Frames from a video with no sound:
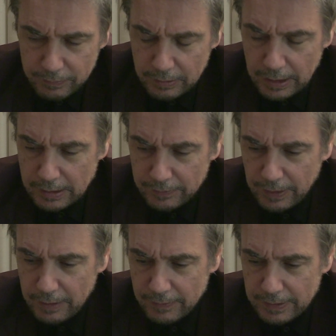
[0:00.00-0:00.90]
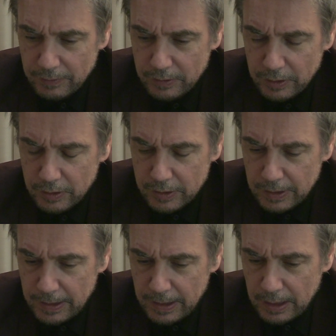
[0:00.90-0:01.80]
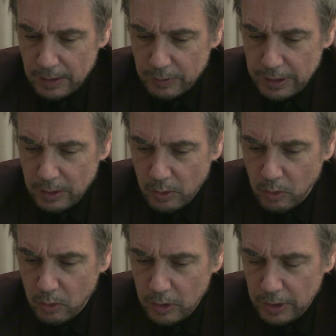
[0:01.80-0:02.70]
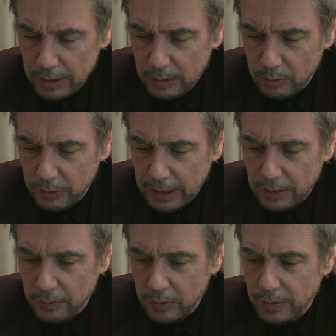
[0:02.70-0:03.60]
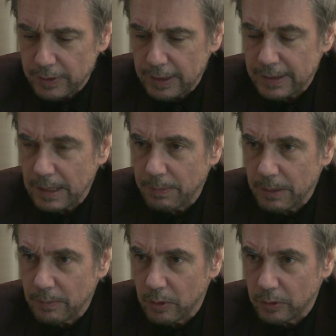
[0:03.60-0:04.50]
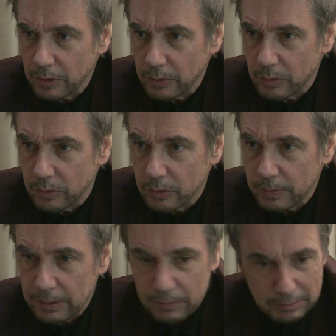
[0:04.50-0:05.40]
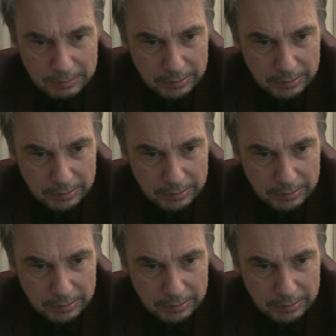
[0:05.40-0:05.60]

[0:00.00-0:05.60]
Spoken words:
last five, 7 years really all into a kind of constant zapping mode on YouTube and